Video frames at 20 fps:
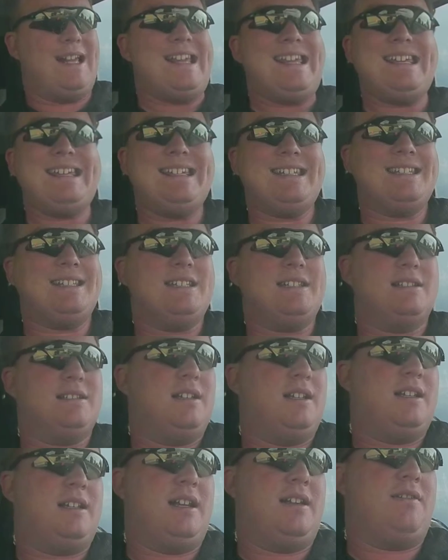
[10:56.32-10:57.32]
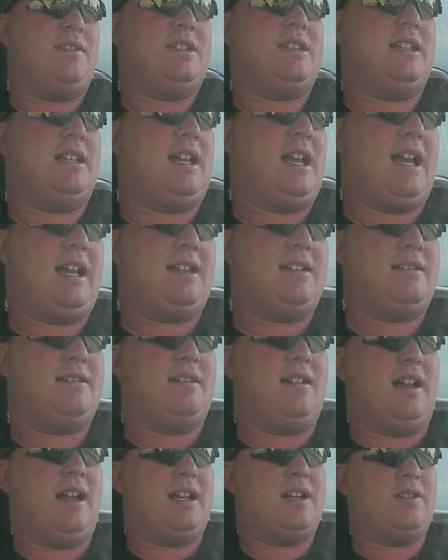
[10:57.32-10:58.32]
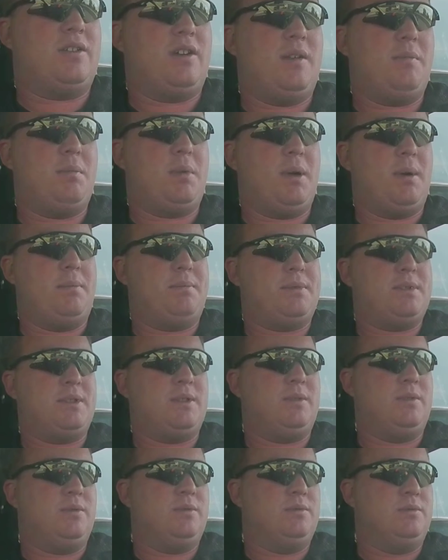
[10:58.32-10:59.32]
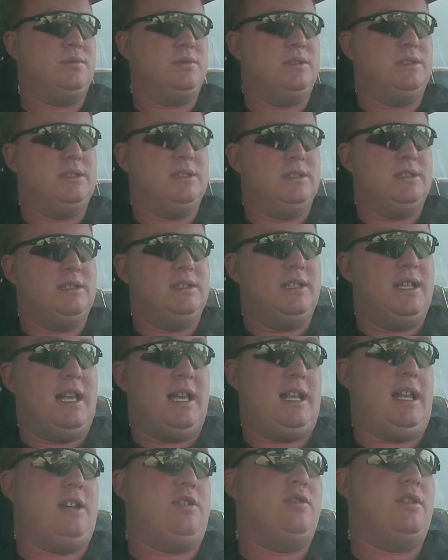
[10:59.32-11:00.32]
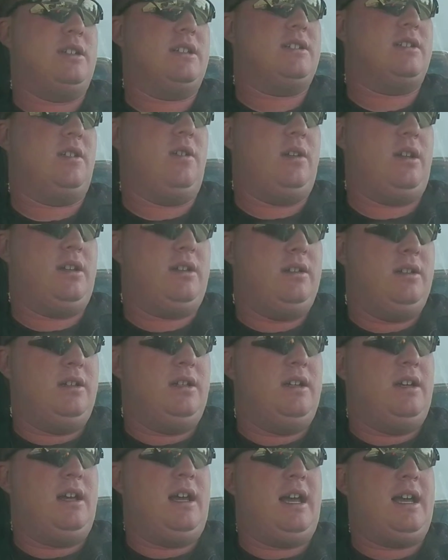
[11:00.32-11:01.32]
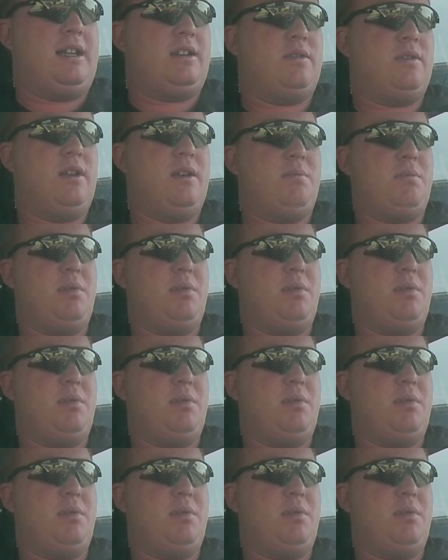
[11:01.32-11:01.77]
eat and everything, I creep up to, and I drink soda, I creep